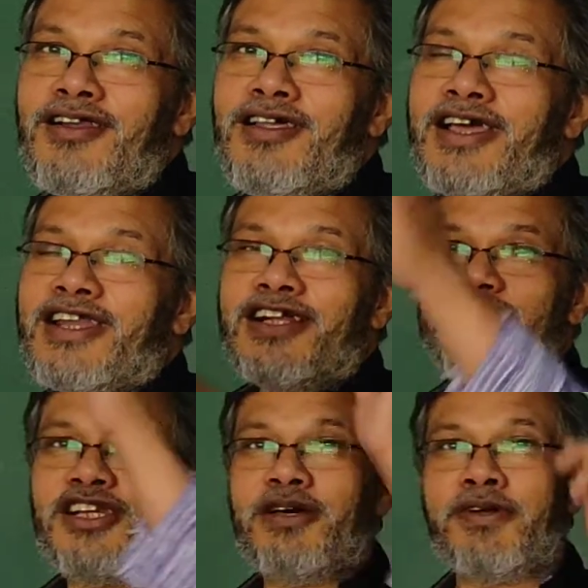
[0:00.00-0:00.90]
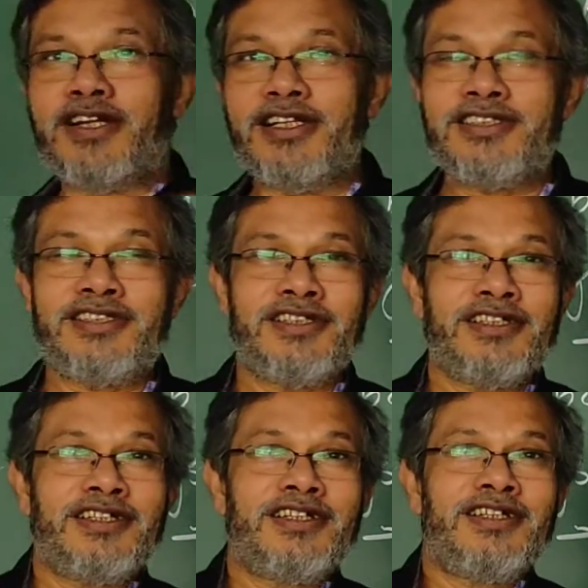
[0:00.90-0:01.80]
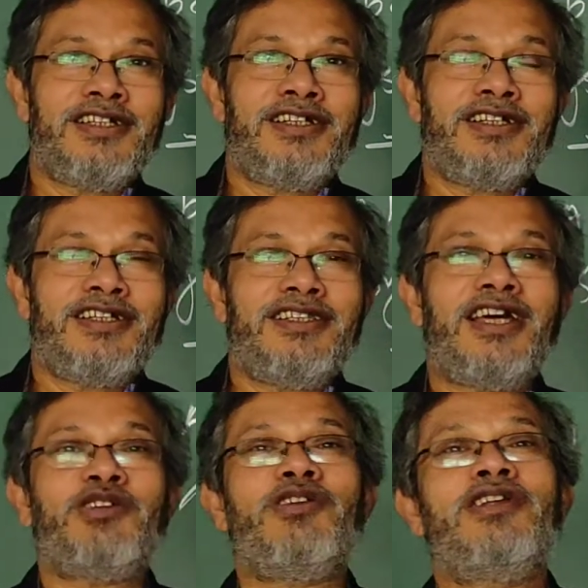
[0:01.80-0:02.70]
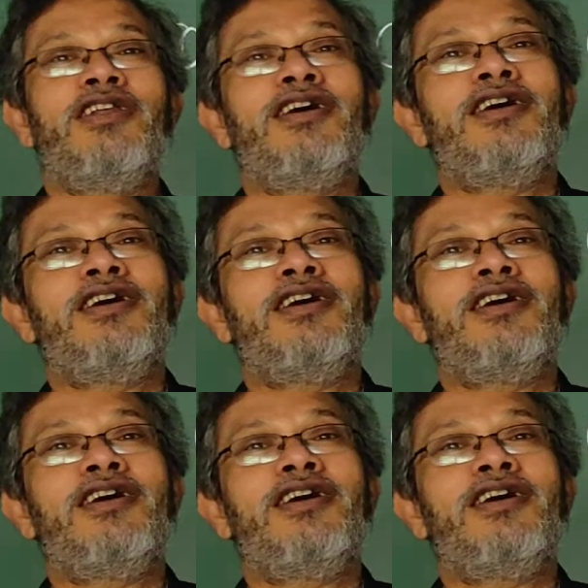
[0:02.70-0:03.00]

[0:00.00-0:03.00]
agricultural laborers, that will